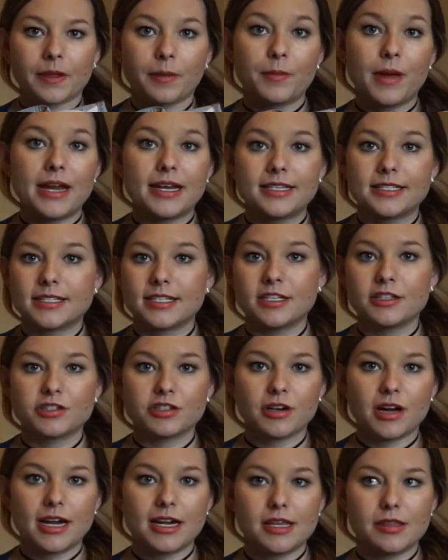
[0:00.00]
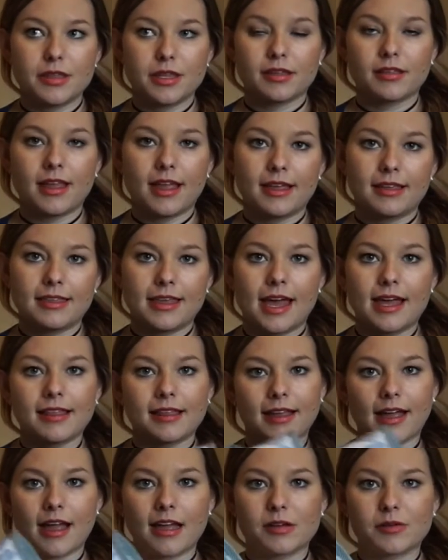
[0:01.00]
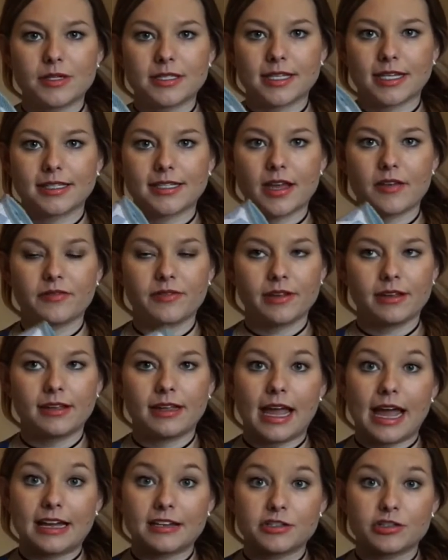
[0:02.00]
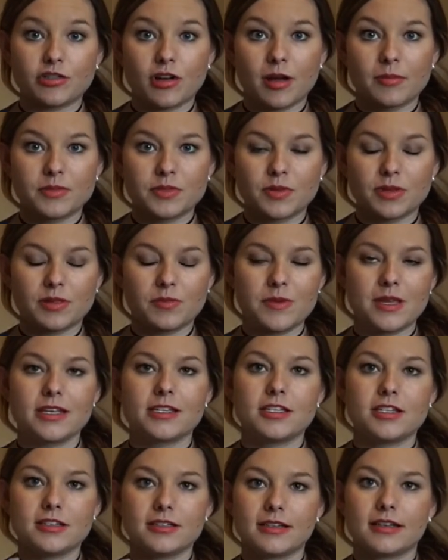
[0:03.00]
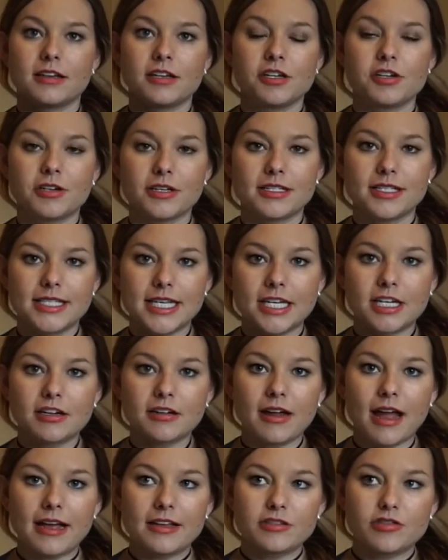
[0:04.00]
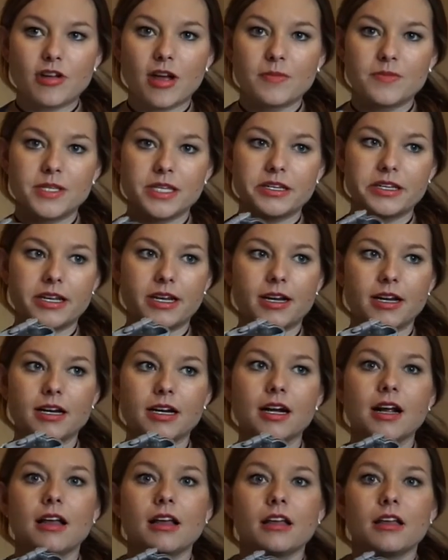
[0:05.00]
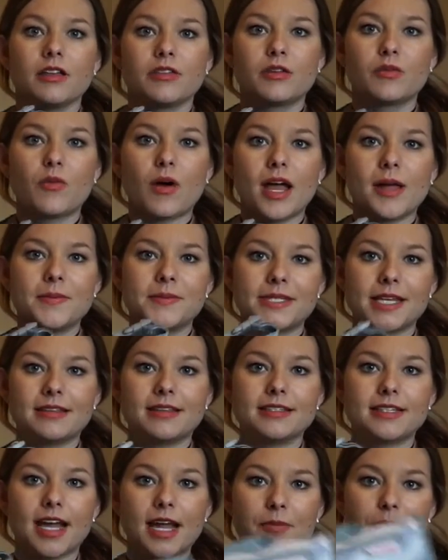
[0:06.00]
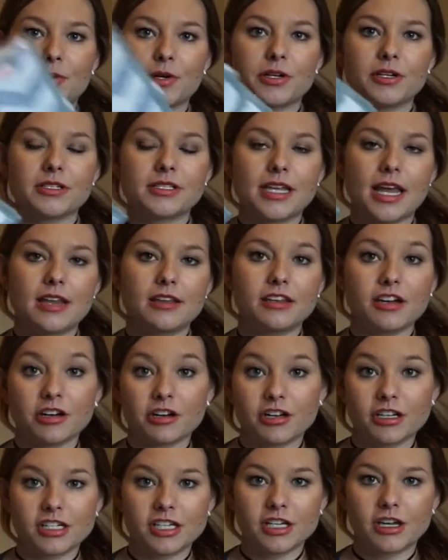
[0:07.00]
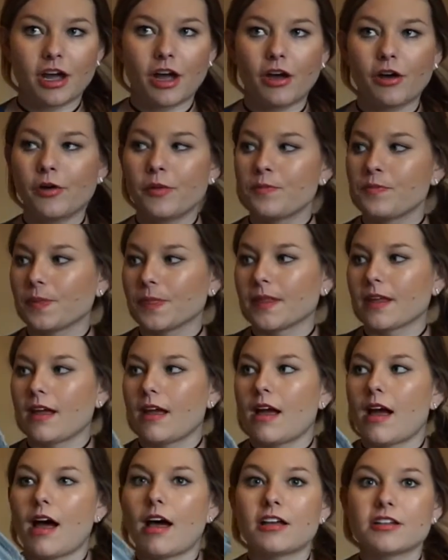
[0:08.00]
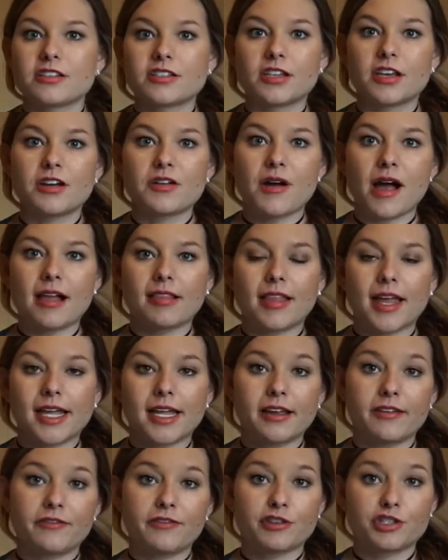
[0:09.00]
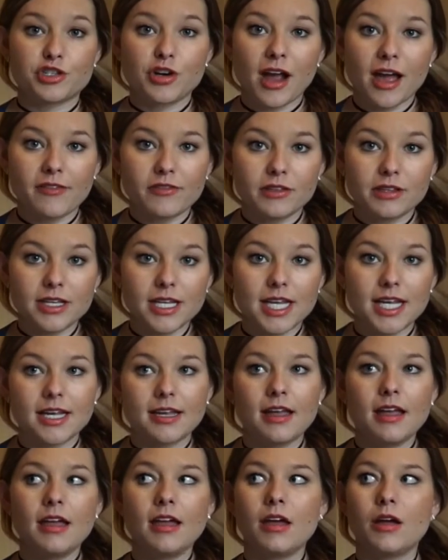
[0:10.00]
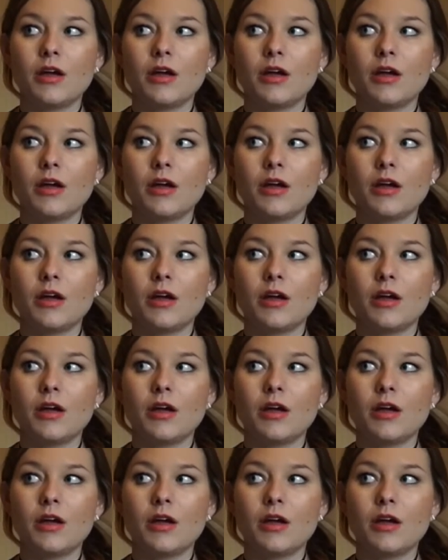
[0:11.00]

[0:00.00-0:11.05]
medicines or anything like that. Like, I always like to have gas drops with me. So you could stick your gas drops in here, the wipes and the diapers, and you're good to go. Also, I like it for traveling.